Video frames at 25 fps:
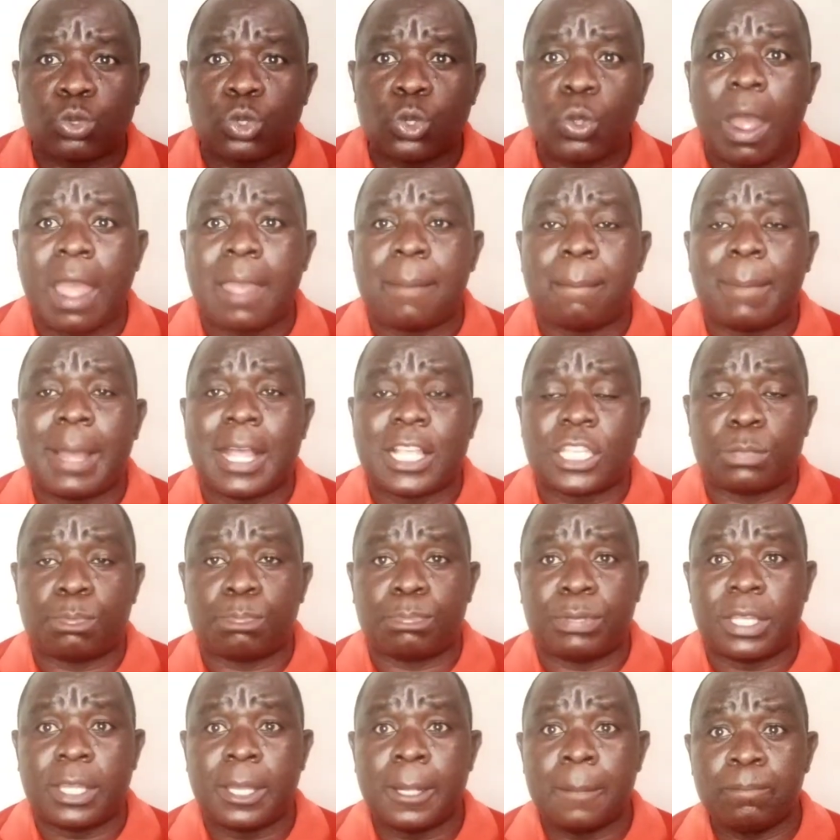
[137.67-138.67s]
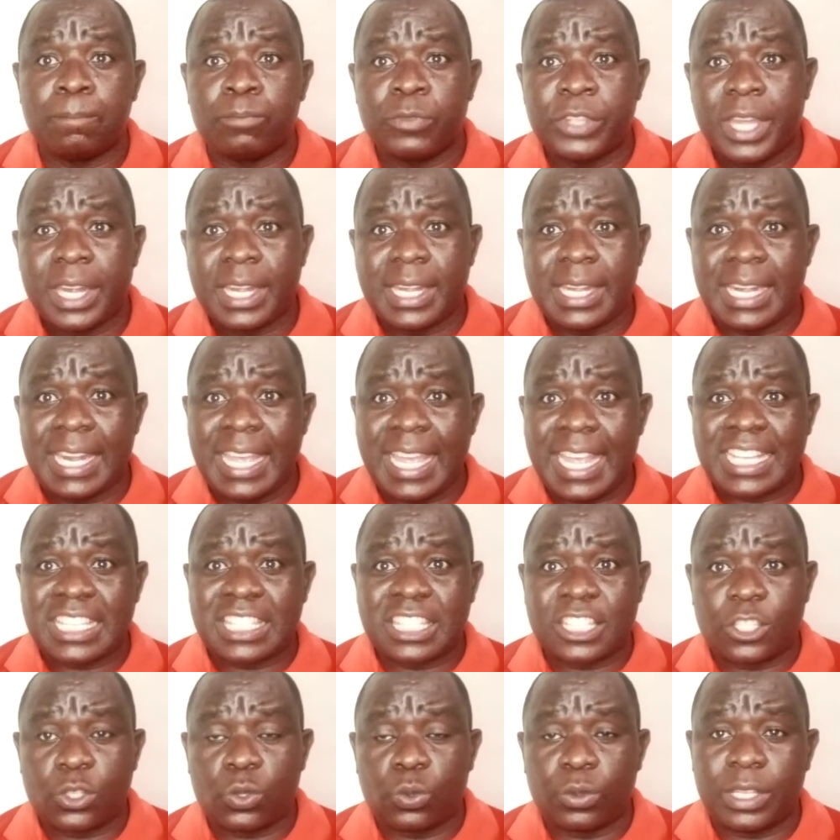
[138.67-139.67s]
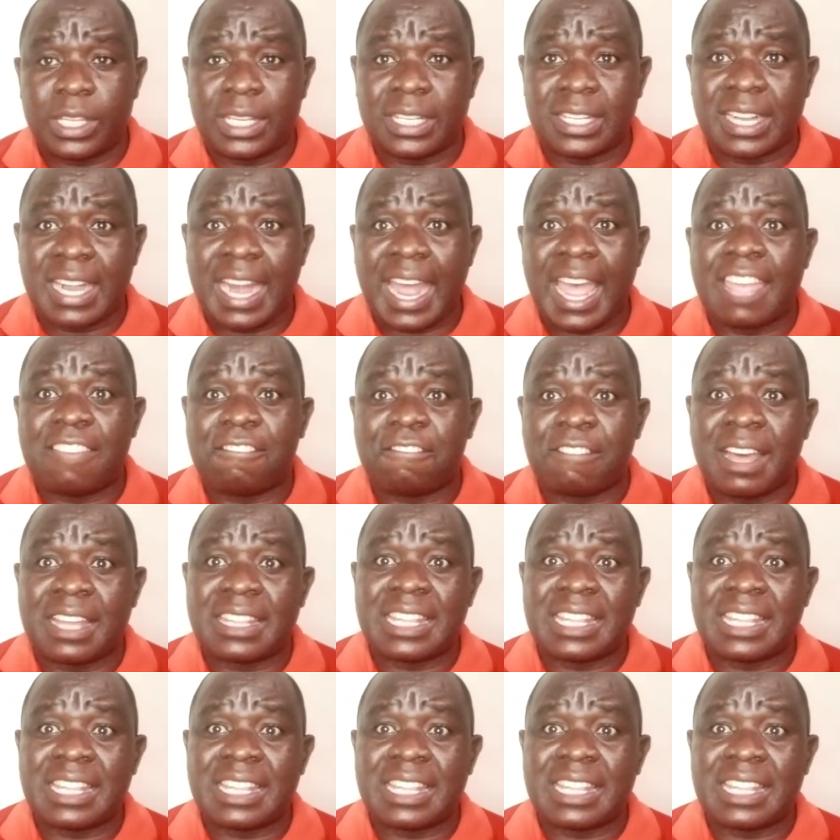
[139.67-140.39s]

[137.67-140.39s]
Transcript: So I must be next to the driver,